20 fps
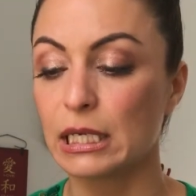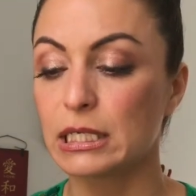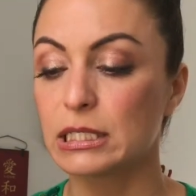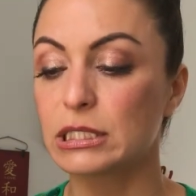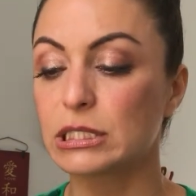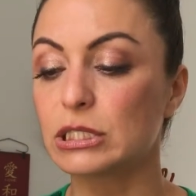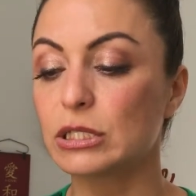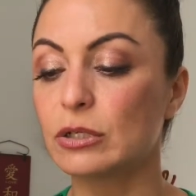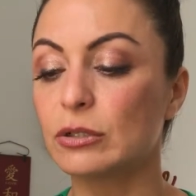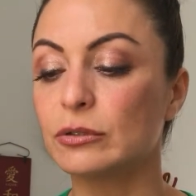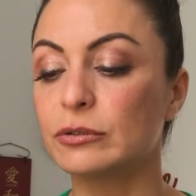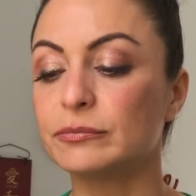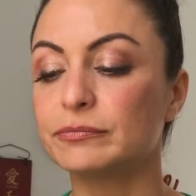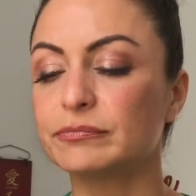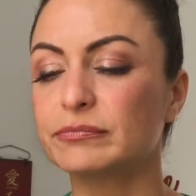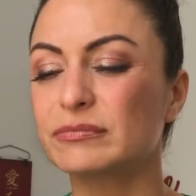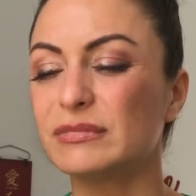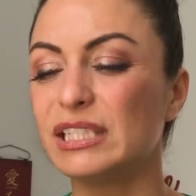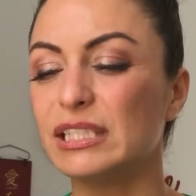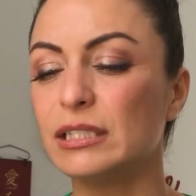So,
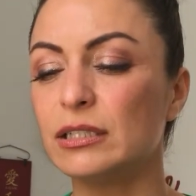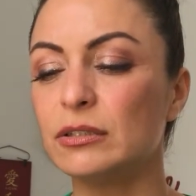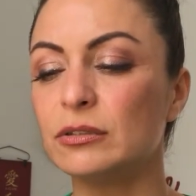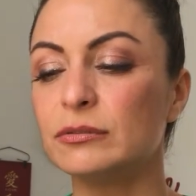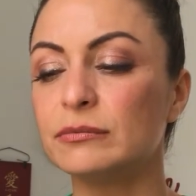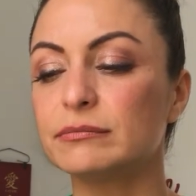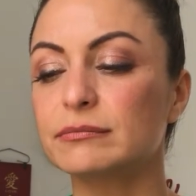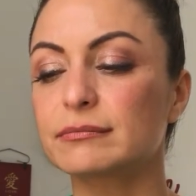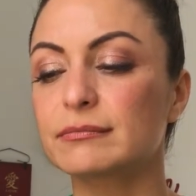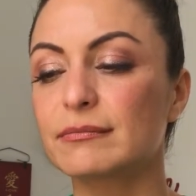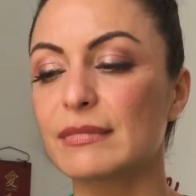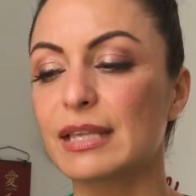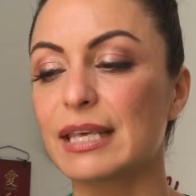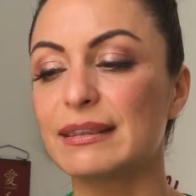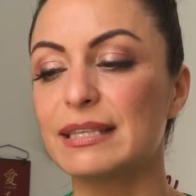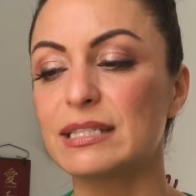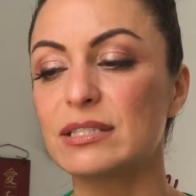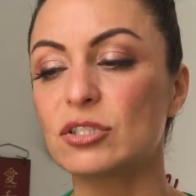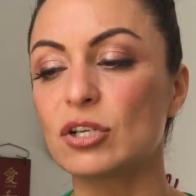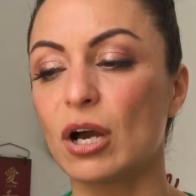you know,
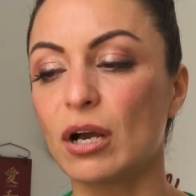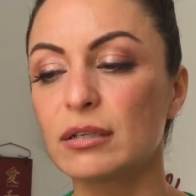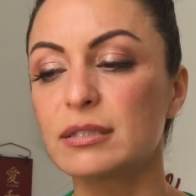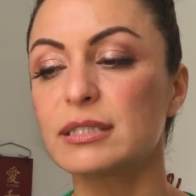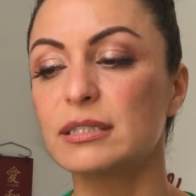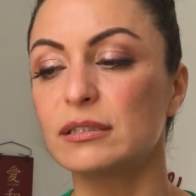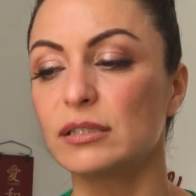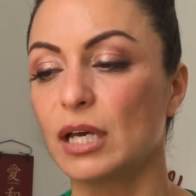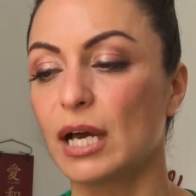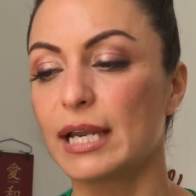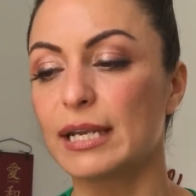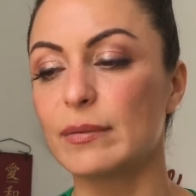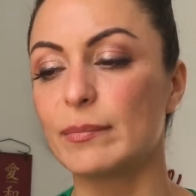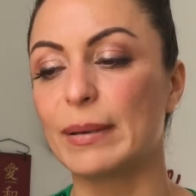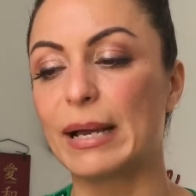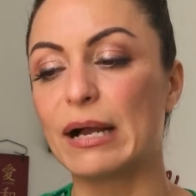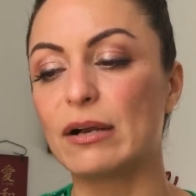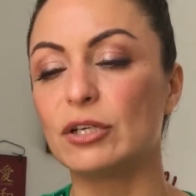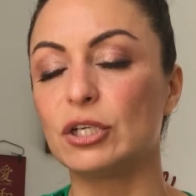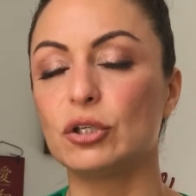this talks a lot
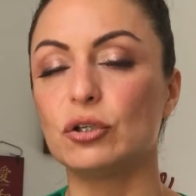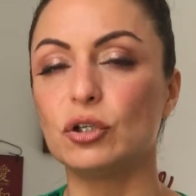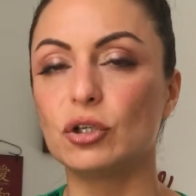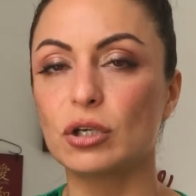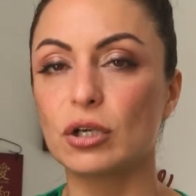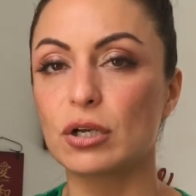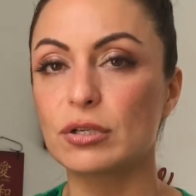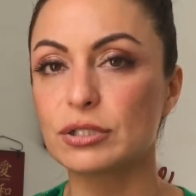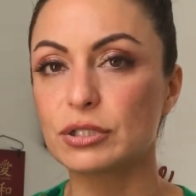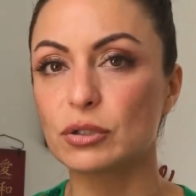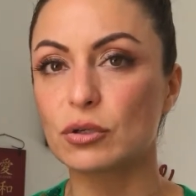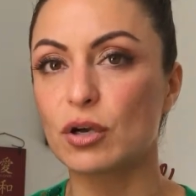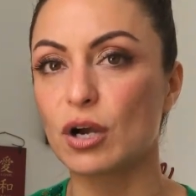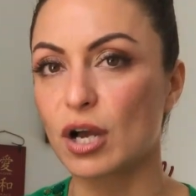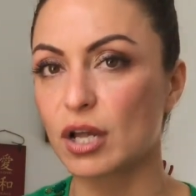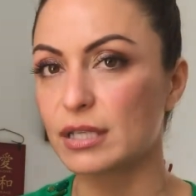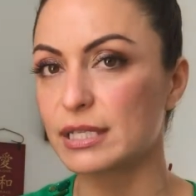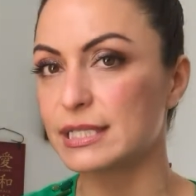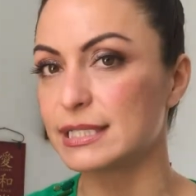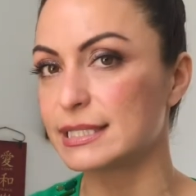about, you know, you could also
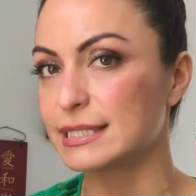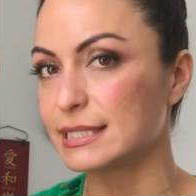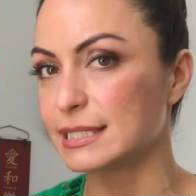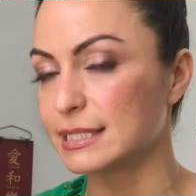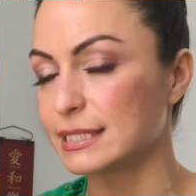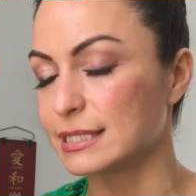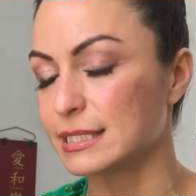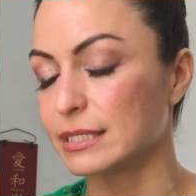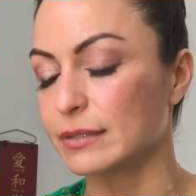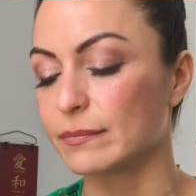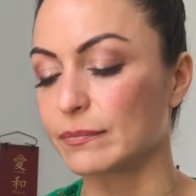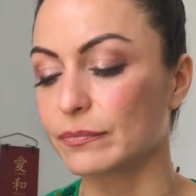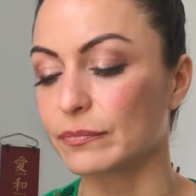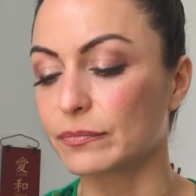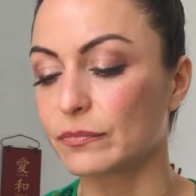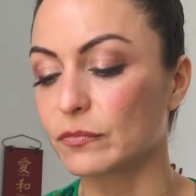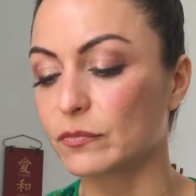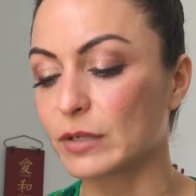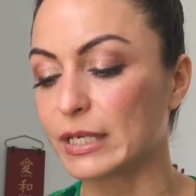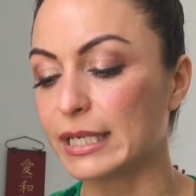call it a system,
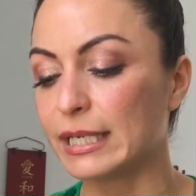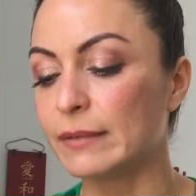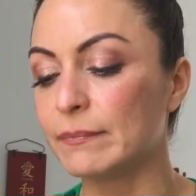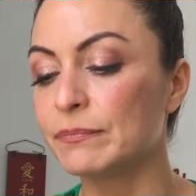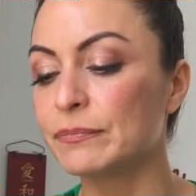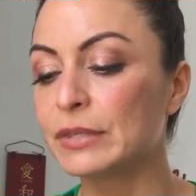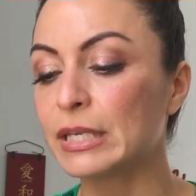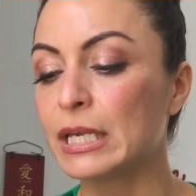right?